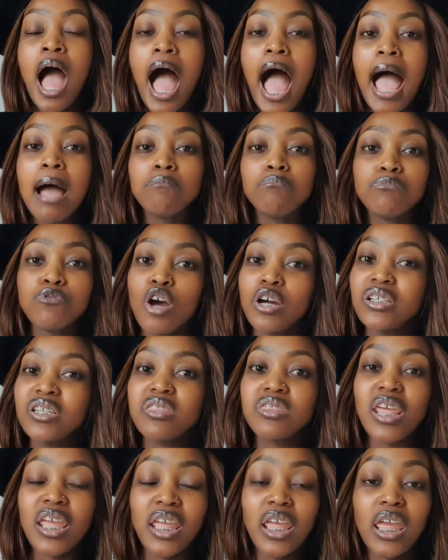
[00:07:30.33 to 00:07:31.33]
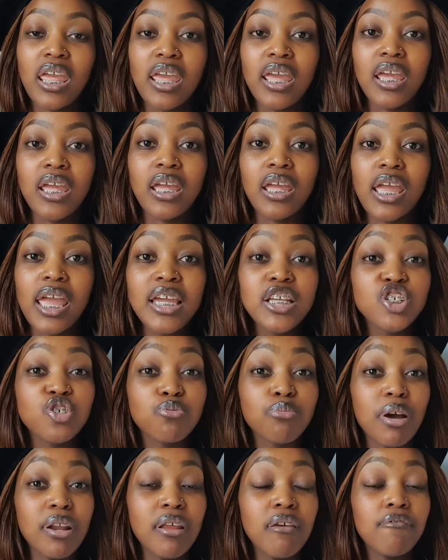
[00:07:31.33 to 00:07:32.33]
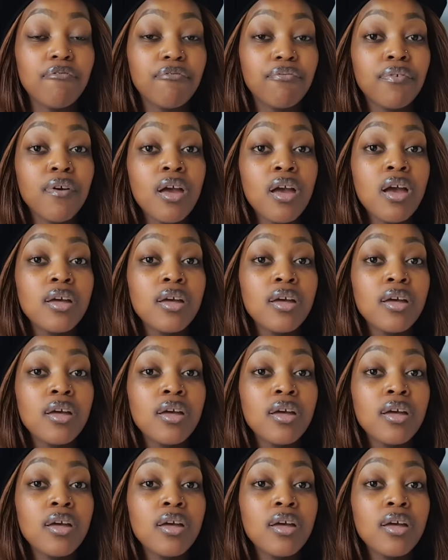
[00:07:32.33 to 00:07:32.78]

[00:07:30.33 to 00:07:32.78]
I'm not thinking, ish, what if